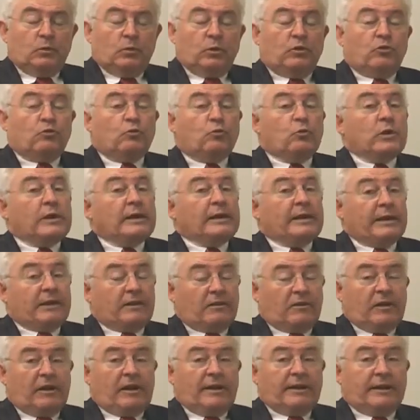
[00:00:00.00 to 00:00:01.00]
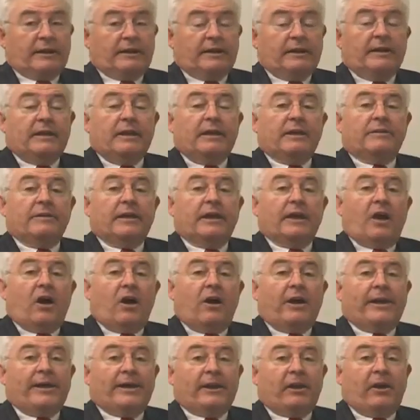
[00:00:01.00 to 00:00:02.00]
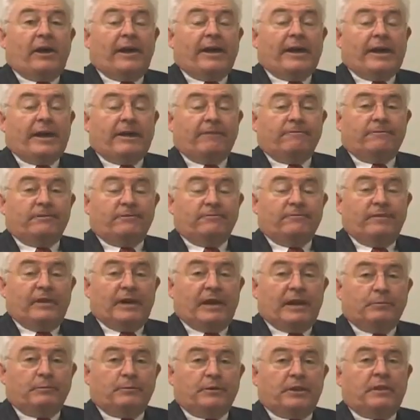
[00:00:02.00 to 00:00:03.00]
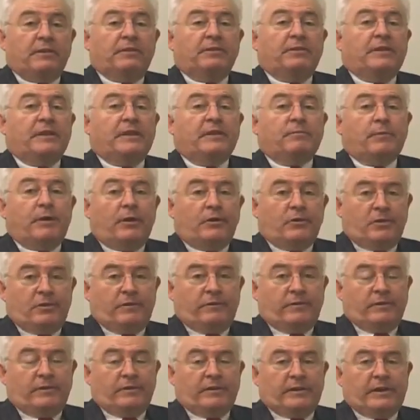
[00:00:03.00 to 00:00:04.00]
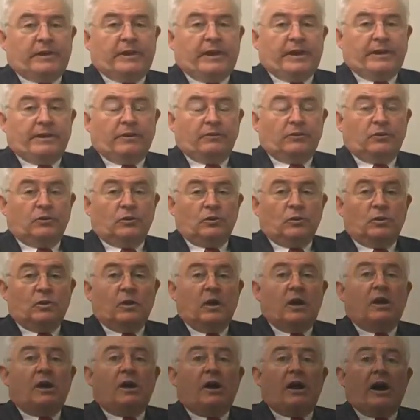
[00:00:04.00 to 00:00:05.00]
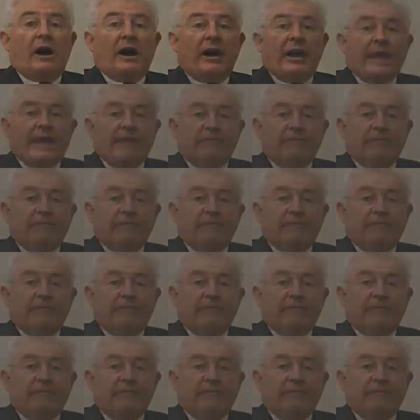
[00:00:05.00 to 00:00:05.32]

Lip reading: What's really exciting is that ILI have developed the most sophisticated tool I